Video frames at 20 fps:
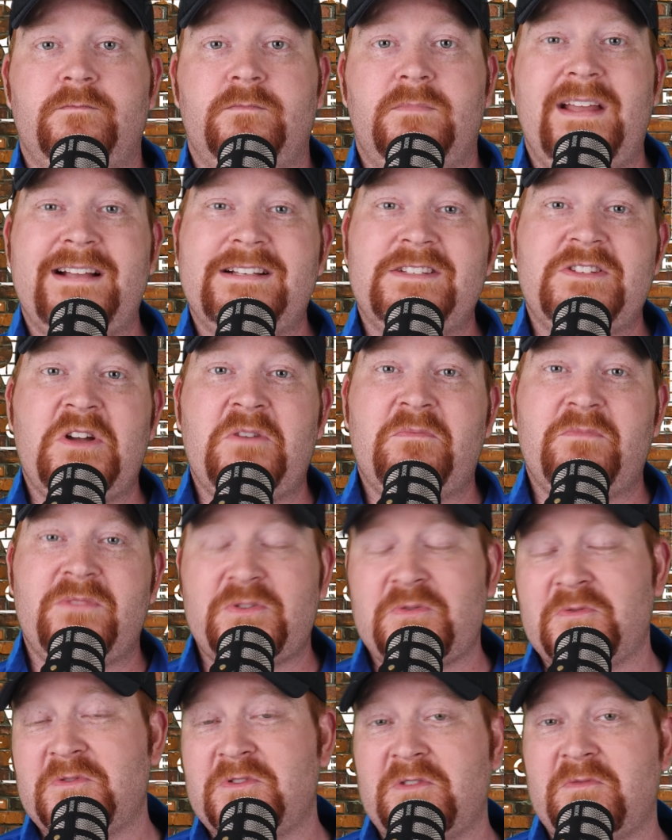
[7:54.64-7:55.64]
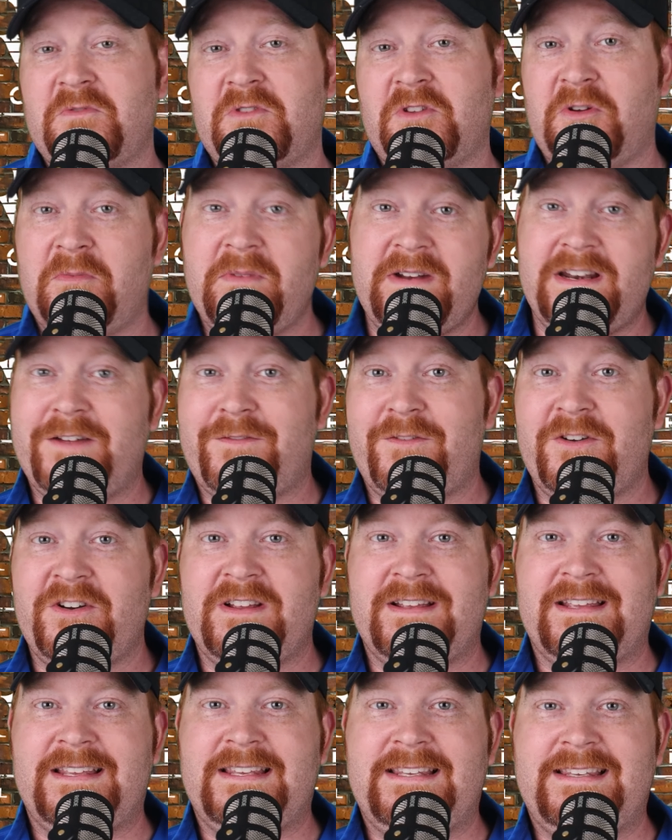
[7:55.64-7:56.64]
Next up, this one's a little bit different,
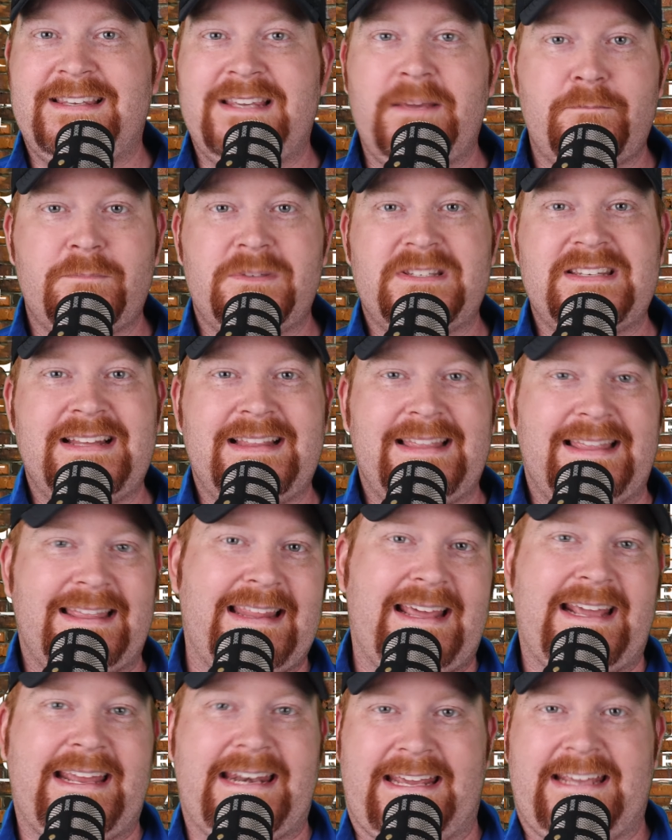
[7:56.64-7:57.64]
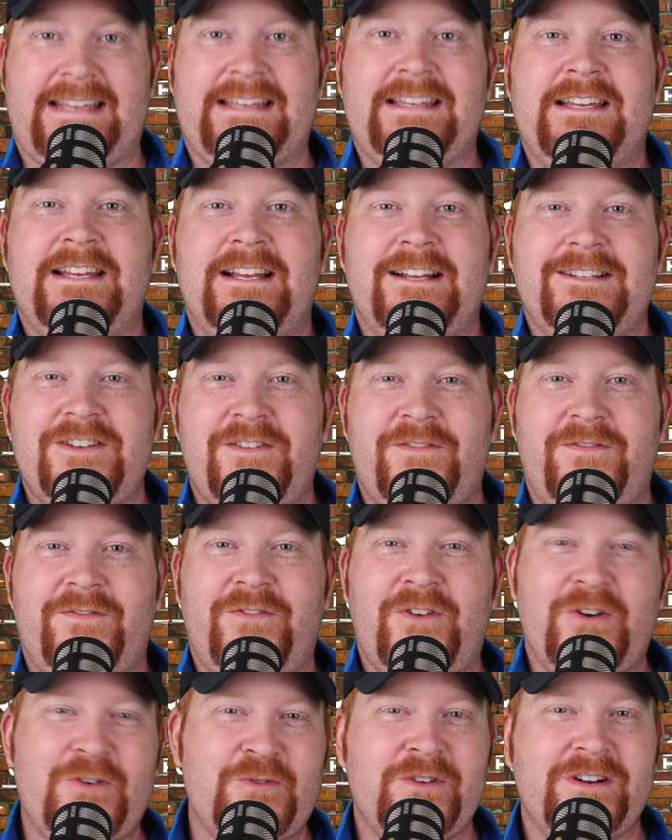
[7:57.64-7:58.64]
YPSILANTI. That's a
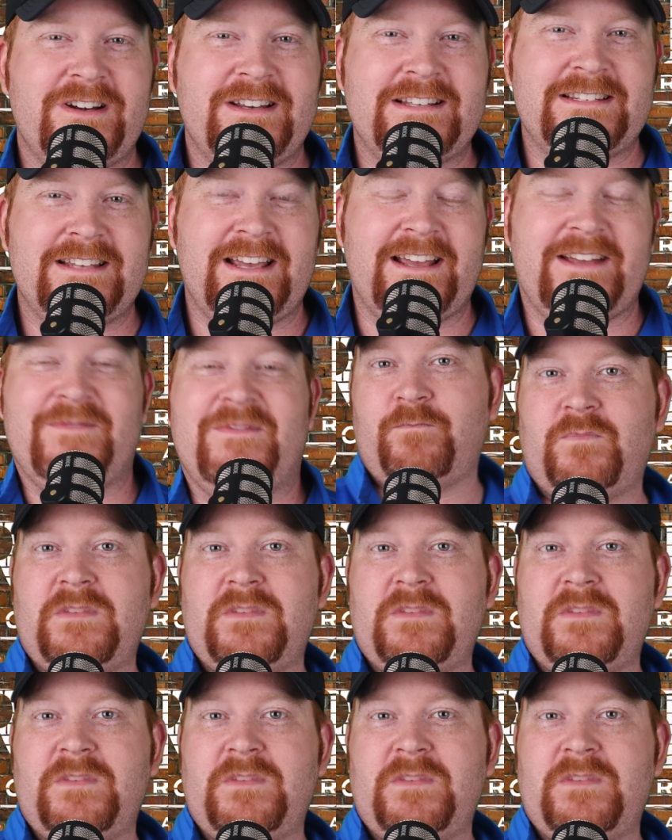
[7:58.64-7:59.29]
fun word to say.